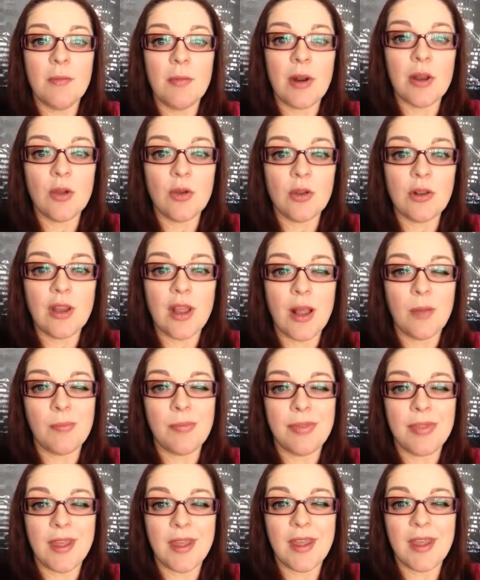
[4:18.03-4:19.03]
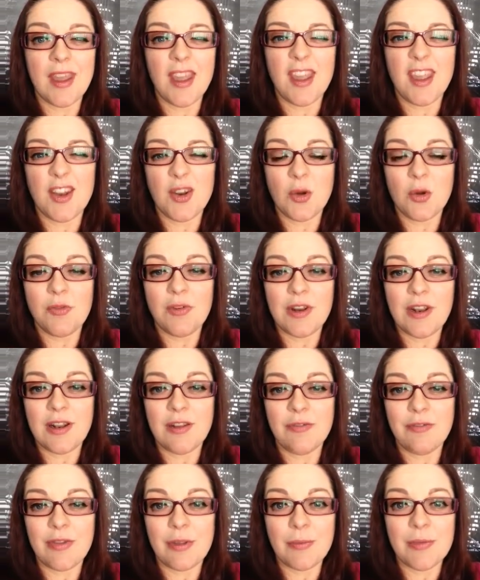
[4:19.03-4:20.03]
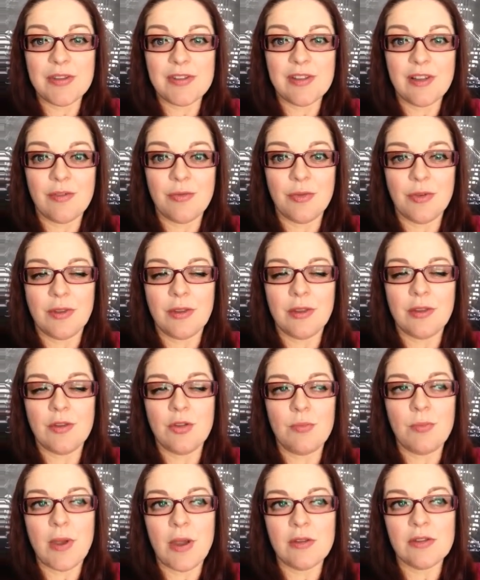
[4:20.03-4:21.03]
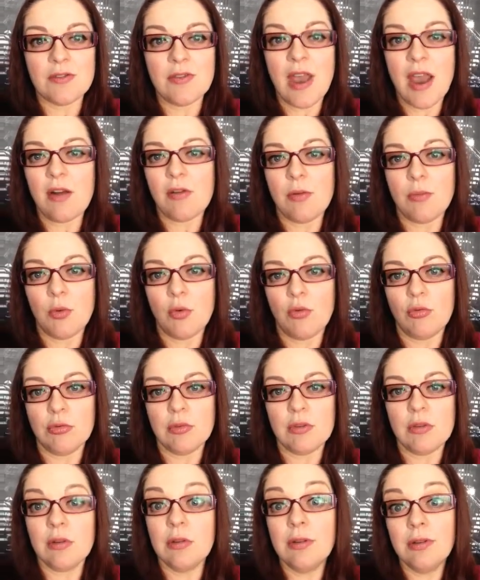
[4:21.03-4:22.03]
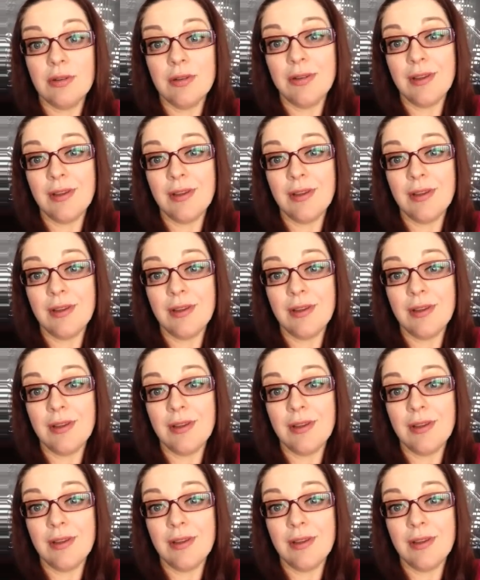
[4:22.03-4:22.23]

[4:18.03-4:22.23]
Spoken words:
But I couldn't help thinking, you know, if I didn't fill myself with 2 pounds of Haribos,